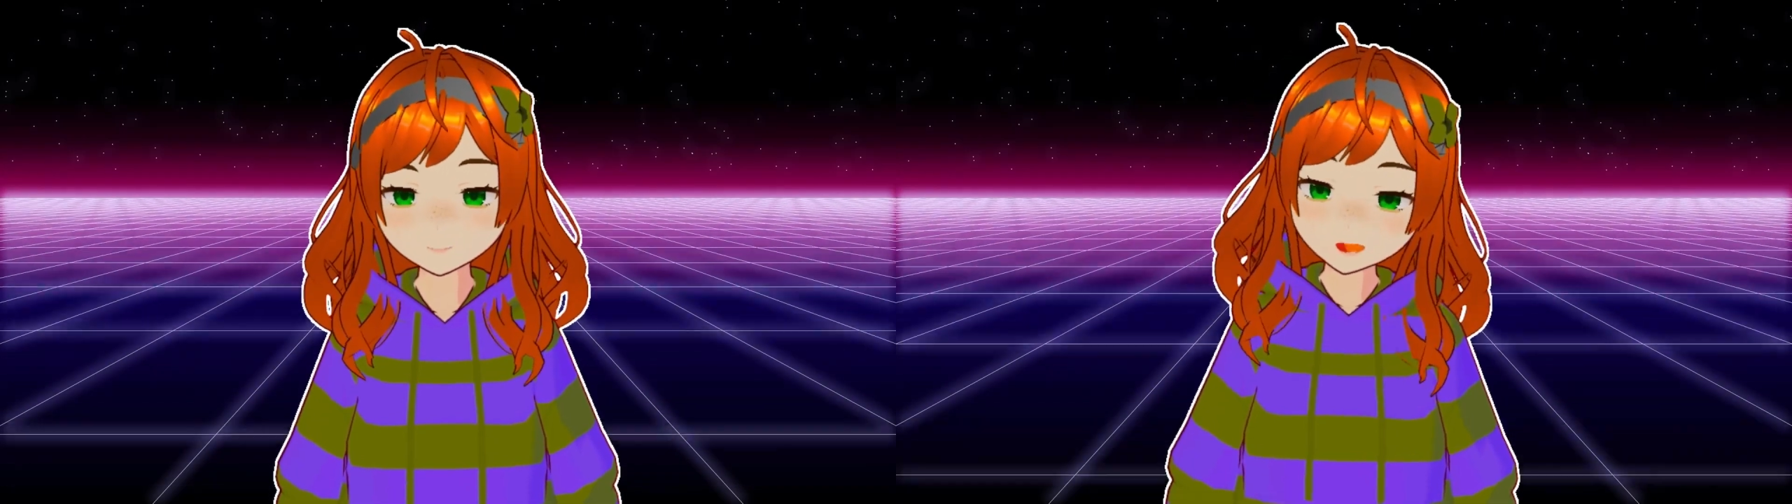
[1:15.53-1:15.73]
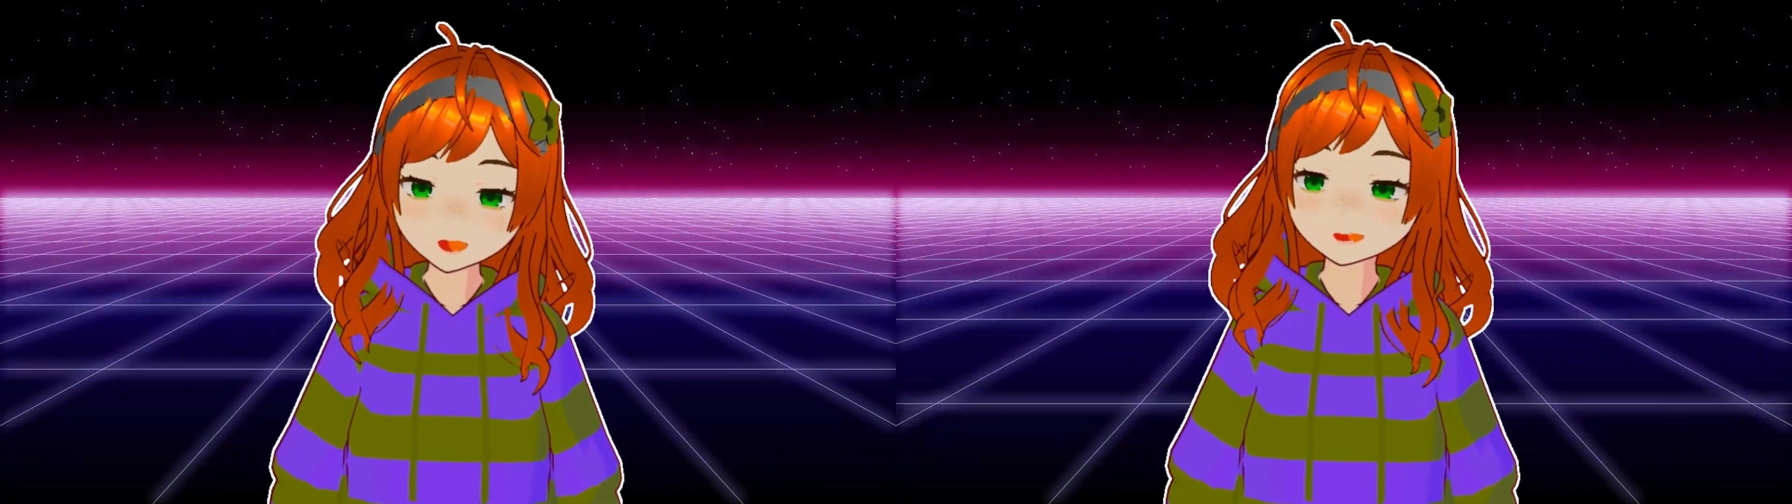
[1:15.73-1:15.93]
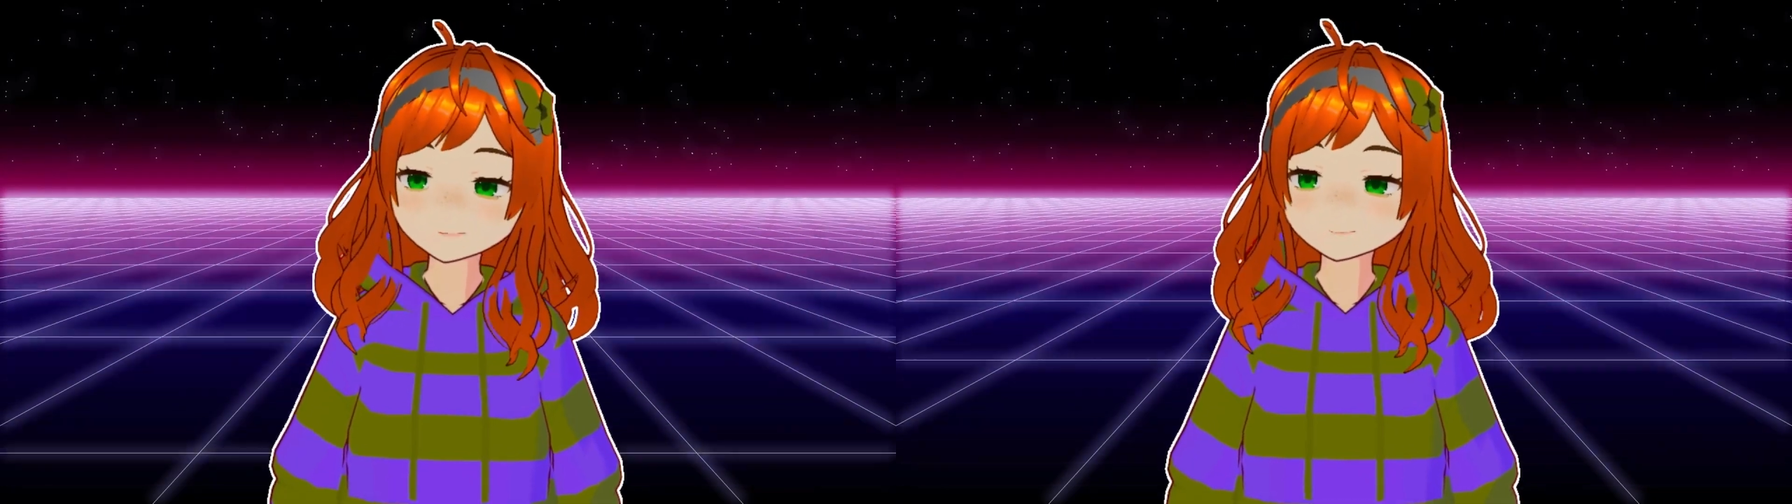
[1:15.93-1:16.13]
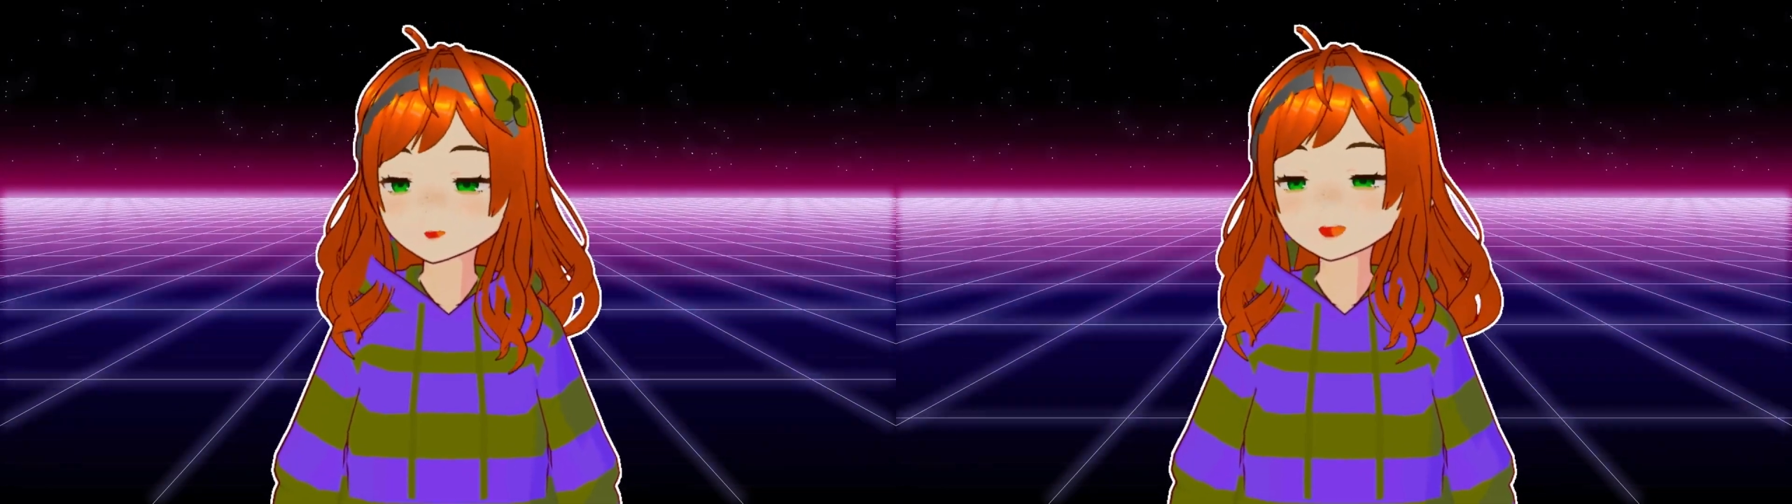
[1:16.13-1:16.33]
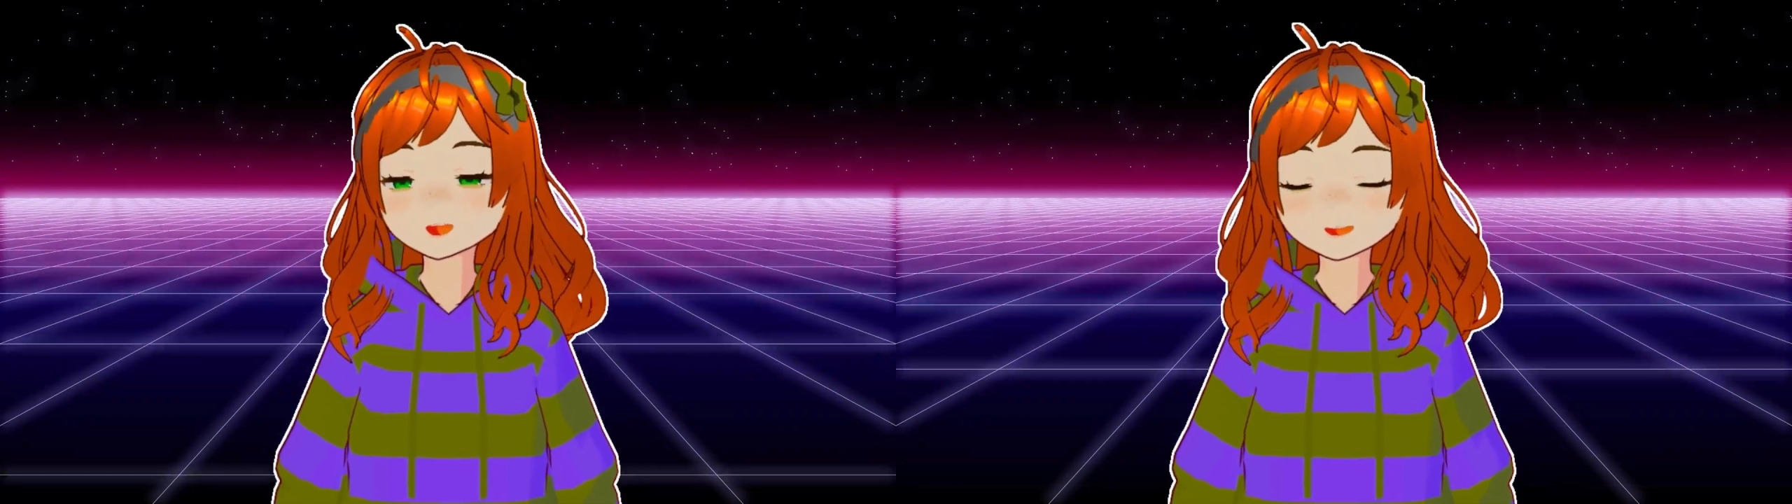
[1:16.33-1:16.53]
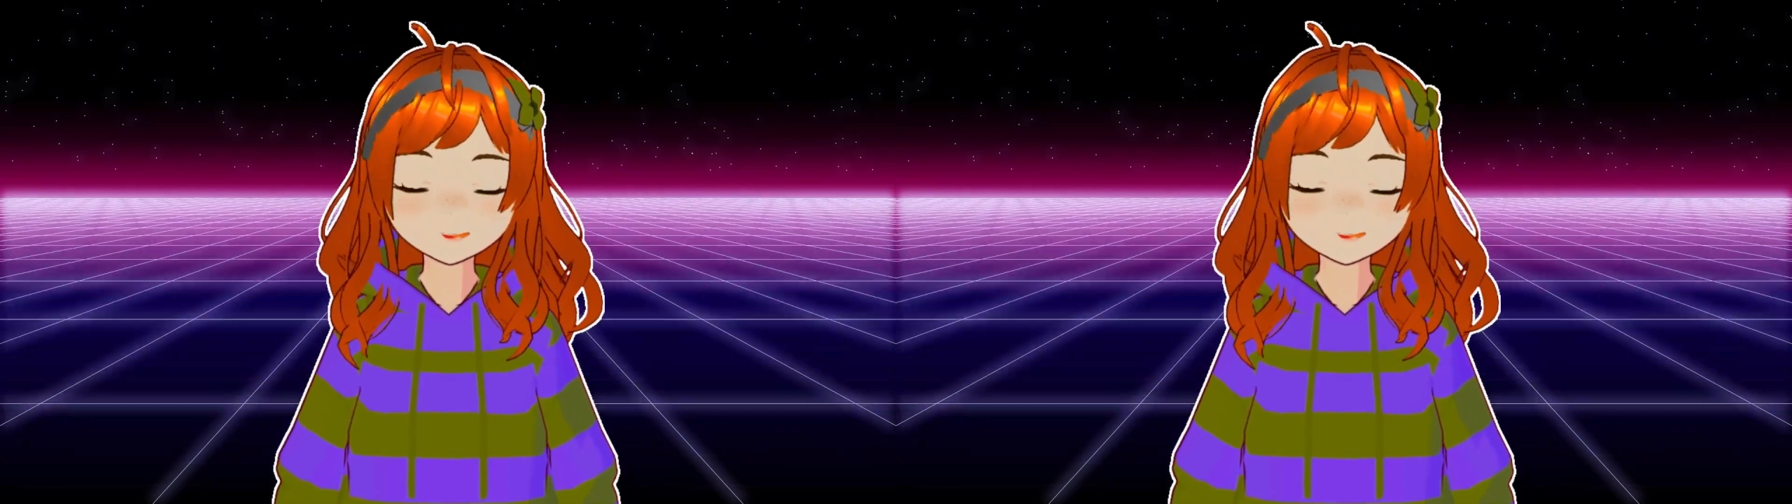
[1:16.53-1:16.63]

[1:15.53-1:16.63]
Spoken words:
So what is